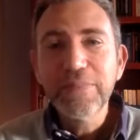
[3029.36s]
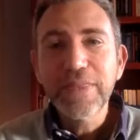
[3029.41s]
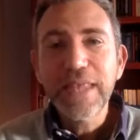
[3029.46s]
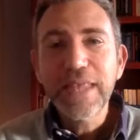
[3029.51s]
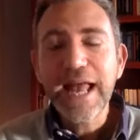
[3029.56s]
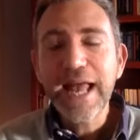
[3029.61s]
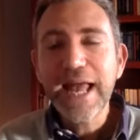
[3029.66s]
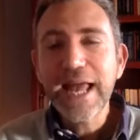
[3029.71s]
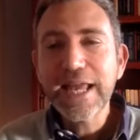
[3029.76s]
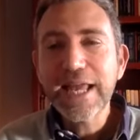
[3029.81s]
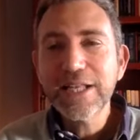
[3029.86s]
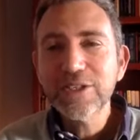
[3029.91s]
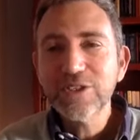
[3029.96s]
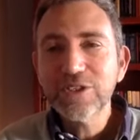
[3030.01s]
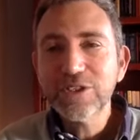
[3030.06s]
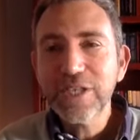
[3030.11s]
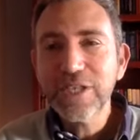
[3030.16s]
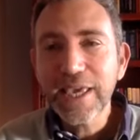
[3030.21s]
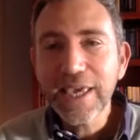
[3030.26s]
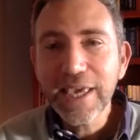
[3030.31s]

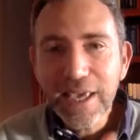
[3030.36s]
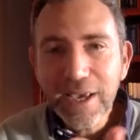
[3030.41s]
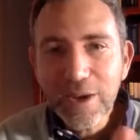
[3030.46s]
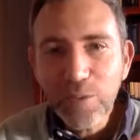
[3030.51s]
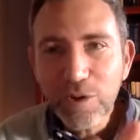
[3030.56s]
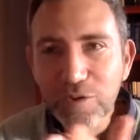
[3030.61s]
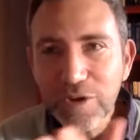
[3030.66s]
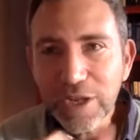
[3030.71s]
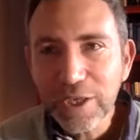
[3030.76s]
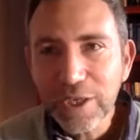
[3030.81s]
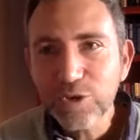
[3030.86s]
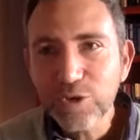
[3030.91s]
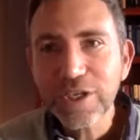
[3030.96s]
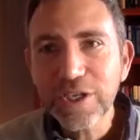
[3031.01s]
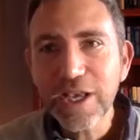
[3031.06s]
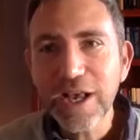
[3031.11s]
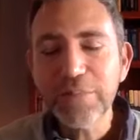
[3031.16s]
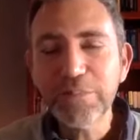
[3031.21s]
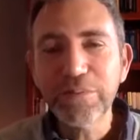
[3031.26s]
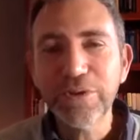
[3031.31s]
And here we're in good
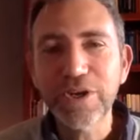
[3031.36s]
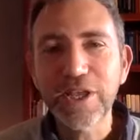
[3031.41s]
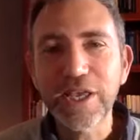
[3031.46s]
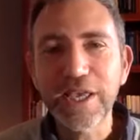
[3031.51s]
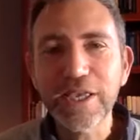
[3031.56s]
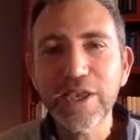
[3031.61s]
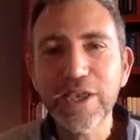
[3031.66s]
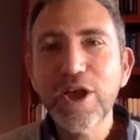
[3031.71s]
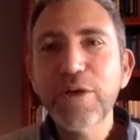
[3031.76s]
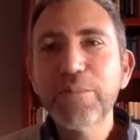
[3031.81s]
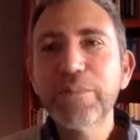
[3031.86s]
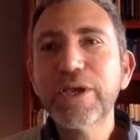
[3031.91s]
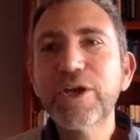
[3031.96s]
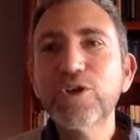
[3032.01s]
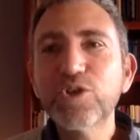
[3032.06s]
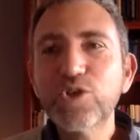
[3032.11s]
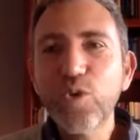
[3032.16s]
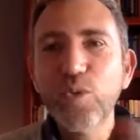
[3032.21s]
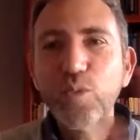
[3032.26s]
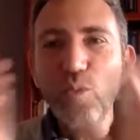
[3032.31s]
company,
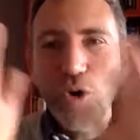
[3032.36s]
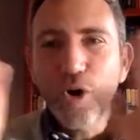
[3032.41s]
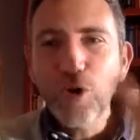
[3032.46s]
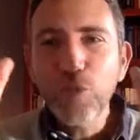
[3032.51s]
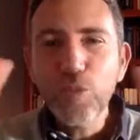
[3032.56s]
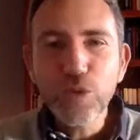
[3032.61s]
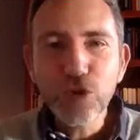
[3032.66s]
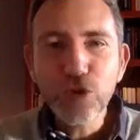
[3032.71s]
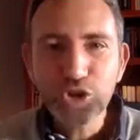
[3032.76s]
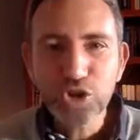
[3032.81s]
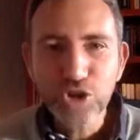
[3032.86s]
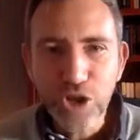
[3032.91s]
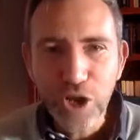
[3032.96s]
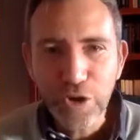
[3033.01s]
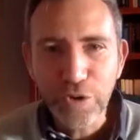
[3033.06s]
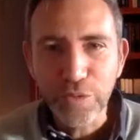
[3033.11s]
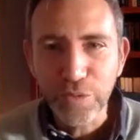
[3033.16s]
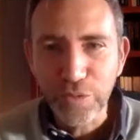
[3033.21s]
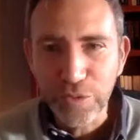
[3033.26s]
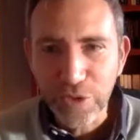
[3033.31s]
because what was
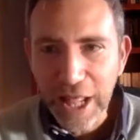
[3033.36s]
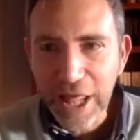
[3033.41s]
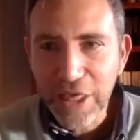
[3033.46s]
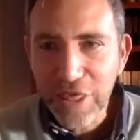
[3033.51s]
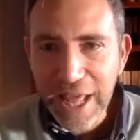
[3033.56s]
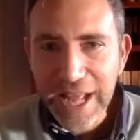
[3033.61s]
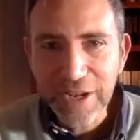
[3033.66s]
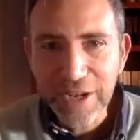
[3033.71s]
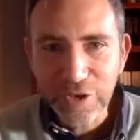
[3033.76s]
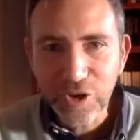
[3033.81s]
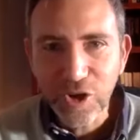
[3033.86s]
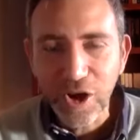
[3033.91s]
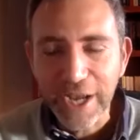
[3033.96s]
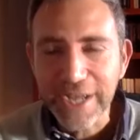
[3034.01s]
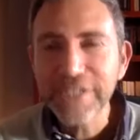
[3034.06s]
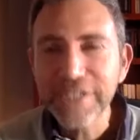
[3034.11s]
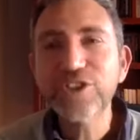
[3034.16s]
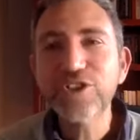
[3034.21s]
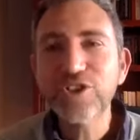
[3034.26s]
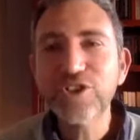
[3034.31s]
shown that
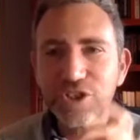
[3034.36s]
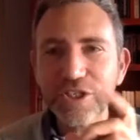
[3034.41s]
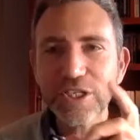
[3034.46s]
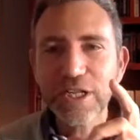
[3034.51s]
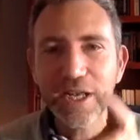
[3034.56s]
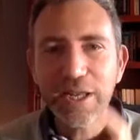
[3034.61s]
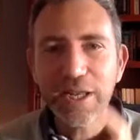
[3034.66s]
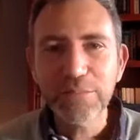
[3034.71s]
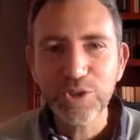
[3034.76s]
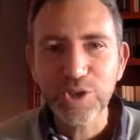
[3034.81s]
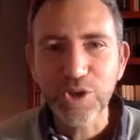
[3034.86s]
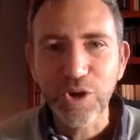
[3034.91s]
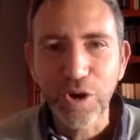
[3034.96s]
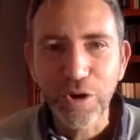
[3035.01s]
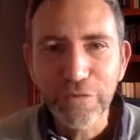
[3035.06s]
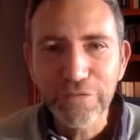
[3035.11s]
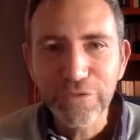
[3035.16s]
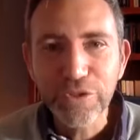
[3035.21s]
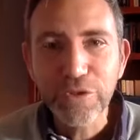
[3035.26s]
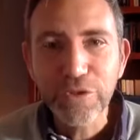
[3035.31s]
night, just clips
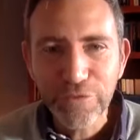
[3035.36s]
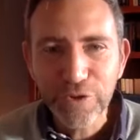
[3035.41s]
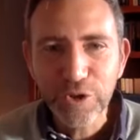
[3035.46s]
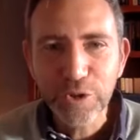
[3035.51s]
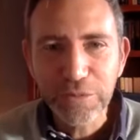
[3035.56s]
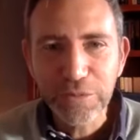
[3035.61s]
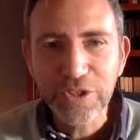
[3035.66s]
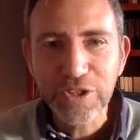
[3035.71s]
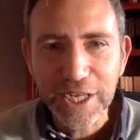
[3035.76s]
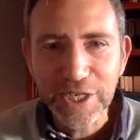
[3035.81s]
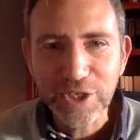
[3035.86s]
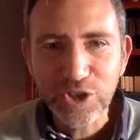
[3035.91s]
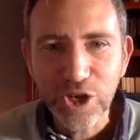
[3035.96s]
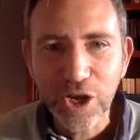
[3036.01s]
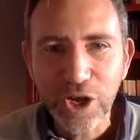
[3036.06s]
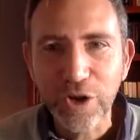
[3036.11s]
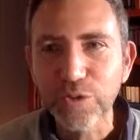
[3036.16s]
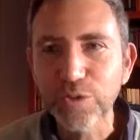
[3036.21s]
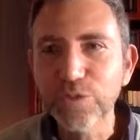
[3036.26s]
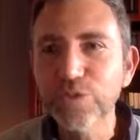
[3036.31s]
of the film that they
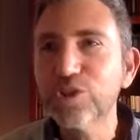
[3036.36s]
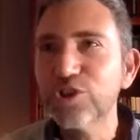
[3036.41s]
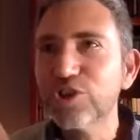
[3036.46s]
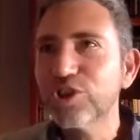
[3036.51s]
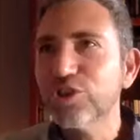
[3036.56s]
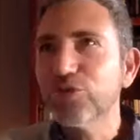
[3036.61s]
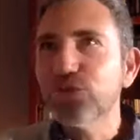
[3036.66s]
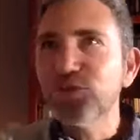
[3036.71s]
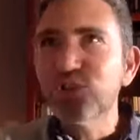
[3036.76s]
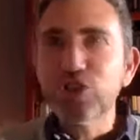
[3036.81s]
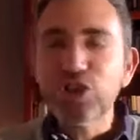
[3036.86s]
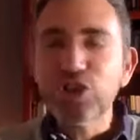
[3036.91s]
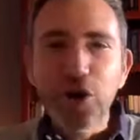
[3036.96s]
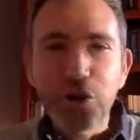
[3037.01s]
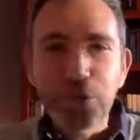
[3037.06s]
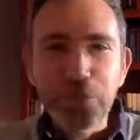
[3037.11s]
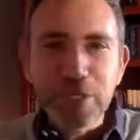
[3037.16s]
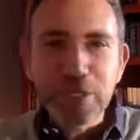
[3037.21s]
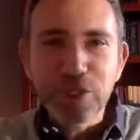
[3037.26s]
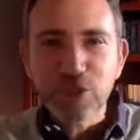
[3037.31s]
chose to show
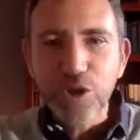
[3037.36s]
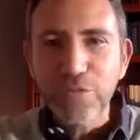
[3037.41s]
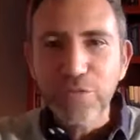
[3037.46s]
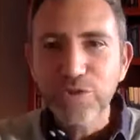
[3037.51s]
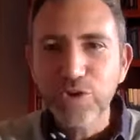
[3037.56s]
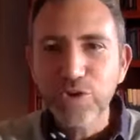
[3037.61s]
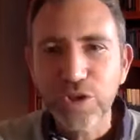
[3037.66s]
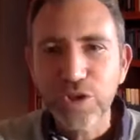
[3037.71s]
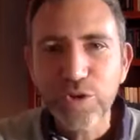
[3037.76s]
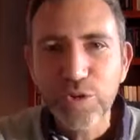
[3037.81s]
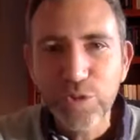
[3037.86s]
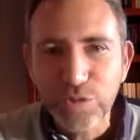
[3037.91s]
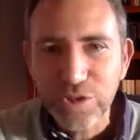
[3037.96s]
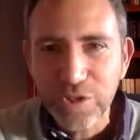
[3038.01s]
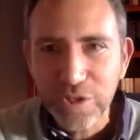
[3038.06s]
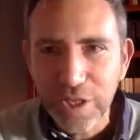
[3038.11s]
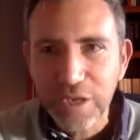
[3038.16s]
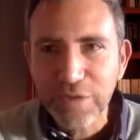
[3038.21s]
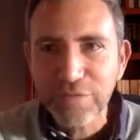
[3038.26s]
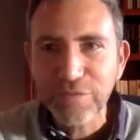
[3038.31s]
bits of during the course
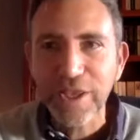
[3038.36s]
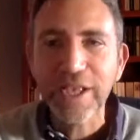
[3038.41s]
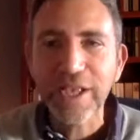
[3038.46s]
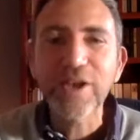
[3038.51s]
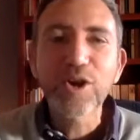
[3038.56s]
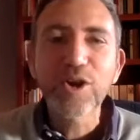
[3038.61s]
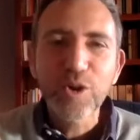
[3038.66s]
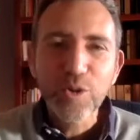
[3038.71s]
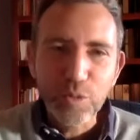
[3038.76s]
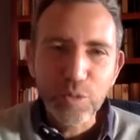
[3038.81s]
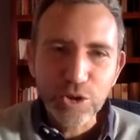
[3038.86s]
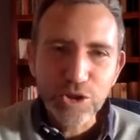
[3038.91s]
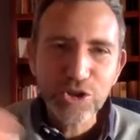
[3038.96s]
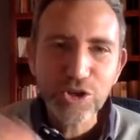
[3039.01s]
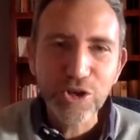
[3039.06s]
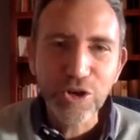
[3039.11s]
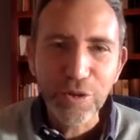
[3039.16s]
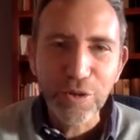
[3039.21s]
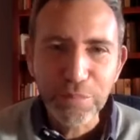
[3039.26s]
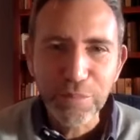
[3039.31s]
of the evening, was
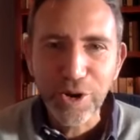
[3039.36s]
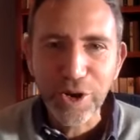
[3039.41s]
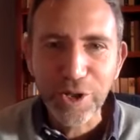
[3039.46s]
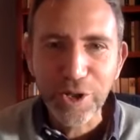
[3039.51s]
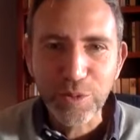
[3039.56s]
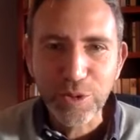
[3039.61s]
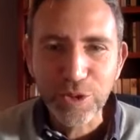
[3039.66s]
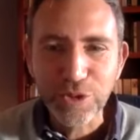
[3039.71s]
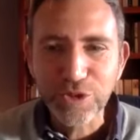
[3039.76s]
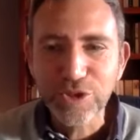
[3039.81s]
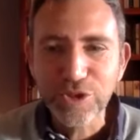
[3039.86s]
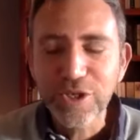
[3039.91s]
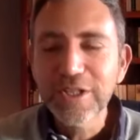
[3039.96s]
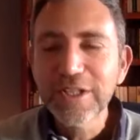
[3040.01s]
Shalom Bollywood.